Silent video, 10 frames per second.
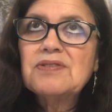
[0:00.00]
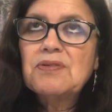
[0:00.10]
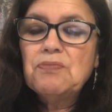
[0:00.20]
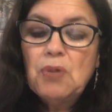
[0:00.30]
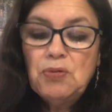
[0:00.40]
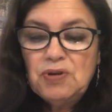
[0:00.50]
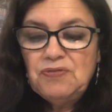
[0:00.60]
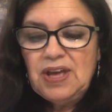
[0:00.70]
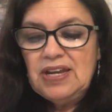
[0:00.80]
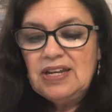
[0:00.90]

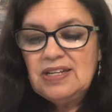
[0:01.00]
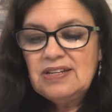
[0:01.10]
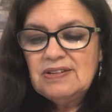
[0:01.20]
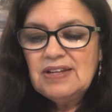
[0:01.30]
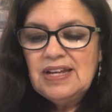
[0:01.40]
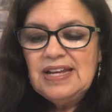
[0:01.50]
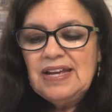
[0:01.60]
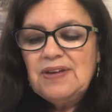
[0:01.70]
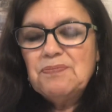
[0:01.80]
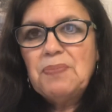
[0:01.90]
motivated
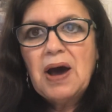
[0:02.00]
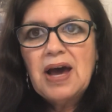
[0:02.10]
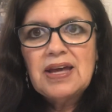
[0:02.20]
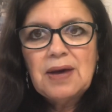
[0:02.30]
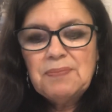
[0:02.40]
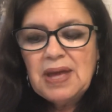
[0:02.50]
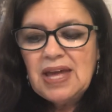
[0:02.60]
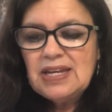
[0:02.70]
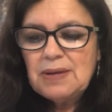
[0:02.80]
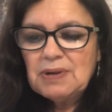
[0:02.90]
by a
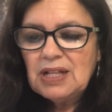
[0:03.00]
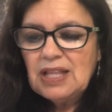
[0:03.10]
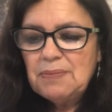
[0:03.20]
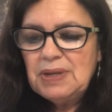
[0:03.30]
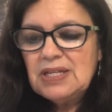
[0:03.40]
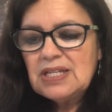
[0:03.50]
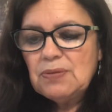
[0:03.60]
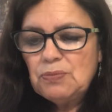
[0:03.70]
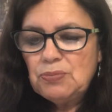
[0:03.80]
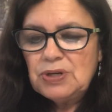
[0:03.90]
man named Clement
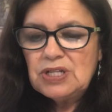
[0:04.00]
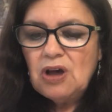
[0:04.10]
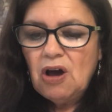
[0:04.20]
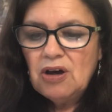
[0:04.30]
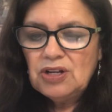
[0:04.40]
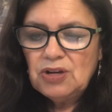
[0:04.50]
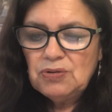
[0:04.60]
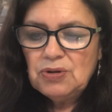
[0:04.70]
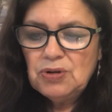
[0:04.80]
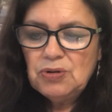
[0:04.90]

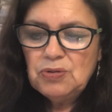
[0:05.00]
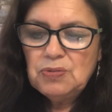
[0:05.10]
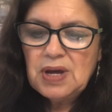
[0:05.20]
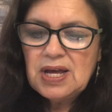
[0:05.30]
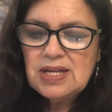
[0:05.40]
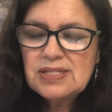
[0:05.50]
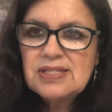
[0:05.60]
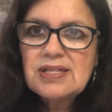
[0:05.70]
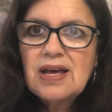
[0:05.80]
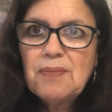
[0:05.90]
Bretano, who
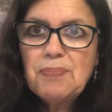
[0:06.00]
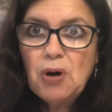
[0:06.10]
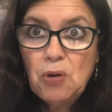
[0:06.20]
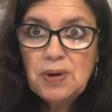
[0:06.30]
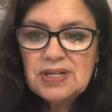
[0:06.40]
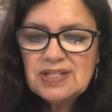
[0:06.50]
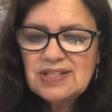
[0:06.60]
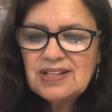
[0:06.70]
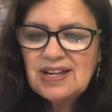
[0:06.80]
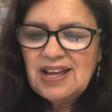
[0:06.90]
was a
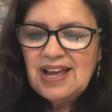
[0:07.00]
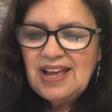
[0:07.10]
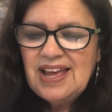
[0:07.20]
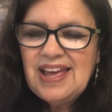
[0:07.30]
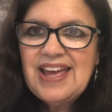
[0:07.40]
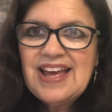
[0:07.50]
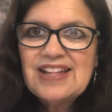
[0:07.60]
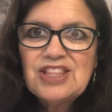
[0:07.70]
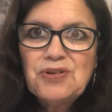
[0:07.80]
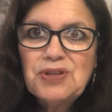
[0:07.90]
poet.
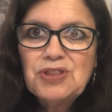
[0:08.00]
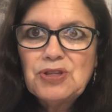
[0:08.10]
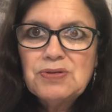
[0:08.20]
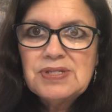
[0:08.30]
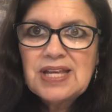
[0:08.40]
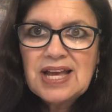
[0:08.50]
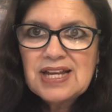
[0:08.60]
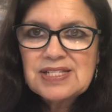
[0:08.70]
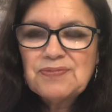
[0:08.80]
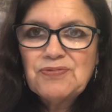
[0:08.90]
And their
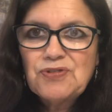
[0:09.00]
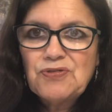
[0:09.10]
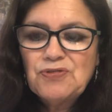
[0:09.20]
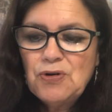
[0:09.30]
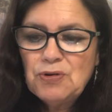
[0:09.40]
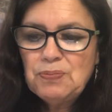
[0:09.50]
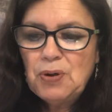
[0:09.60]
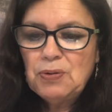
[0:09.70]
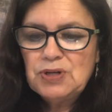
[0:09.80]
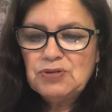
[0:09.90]
enthusiasm for folk
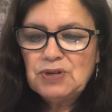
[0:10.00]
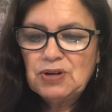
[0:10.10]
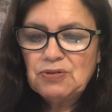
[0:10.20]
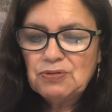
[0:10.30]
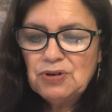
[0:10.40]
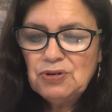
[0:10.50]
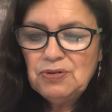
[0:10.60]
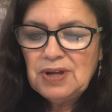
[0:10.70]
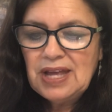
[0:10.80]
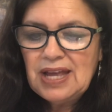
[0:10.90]
poetry
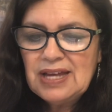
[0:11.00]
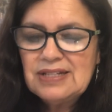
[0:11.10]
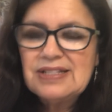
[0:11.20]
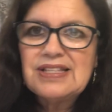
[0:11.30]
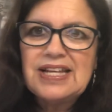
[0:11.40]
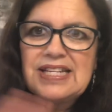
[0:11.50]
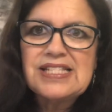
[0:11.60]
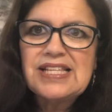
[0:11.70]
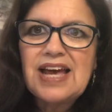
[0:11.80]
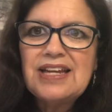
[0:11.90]
grew, and they
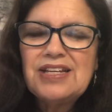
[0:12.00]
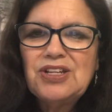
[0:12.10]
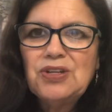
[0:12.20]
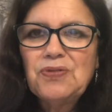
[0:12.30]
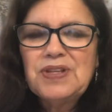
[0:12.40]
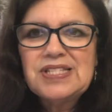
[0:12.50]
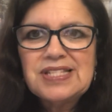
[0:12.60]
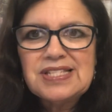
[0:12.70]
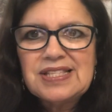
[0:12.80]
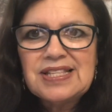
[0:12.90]
decided, this
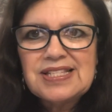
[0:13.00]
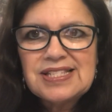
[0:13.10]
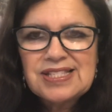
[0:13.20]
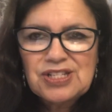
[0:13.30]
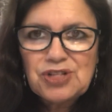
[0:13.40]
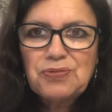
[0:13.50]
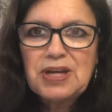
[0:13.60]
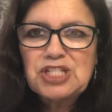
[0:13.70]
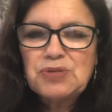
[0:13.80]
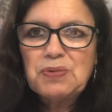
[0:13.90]
is the
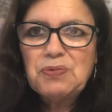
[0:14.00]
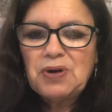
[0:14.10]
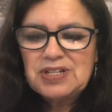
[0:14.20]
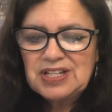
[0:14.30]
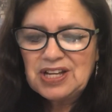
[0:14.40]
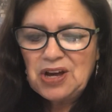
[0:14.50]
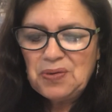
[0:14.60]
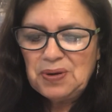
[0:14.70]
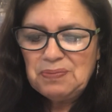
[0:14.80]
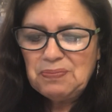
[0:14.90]
direction we want to
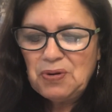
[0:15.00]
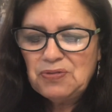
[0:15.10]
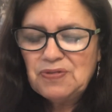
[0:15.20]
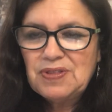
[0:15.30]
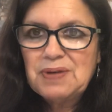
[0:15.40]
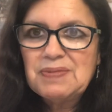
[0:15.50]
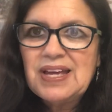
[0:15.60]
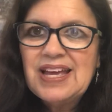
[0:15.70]
go in, both of them.